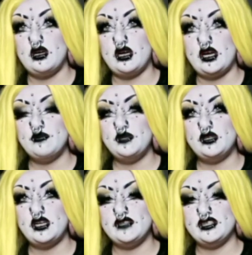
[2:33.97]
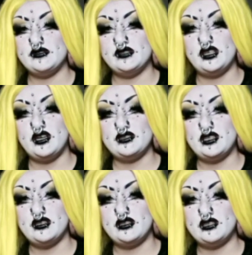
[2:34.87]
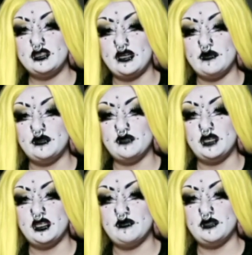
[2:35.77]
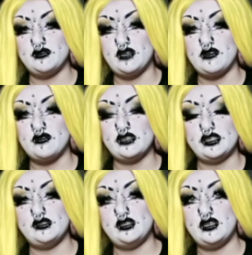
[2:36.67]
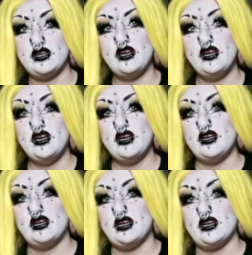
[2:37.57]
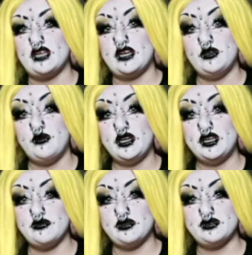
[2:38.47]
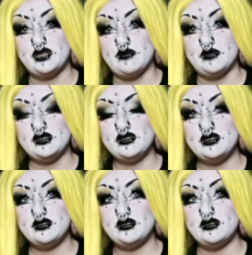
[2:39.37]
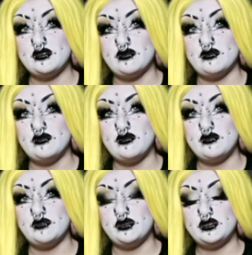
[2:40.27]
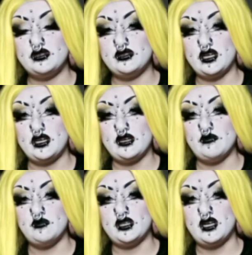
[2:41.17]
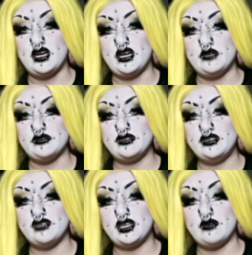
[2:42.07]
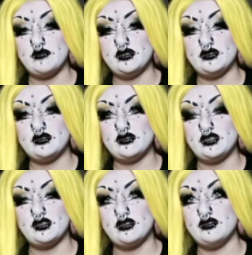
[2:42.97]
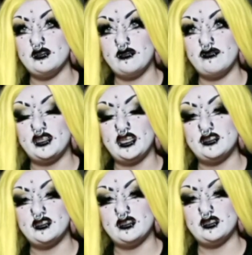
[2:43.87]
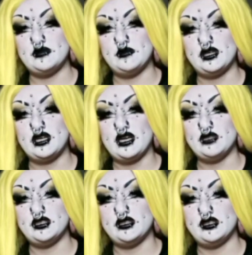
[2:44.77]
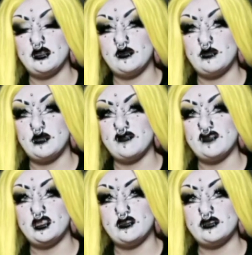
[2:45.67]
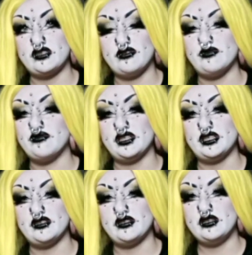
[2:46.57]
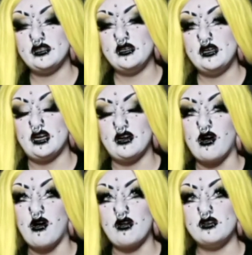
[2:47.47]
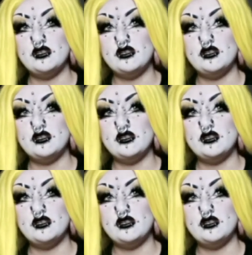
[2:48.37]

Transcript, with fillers: I've been having really hard time with my mental health lately, and I know I get rude comments, so most of the time when I receive a comment, like a notification that someone commented on one of my videos, I don't read it at all.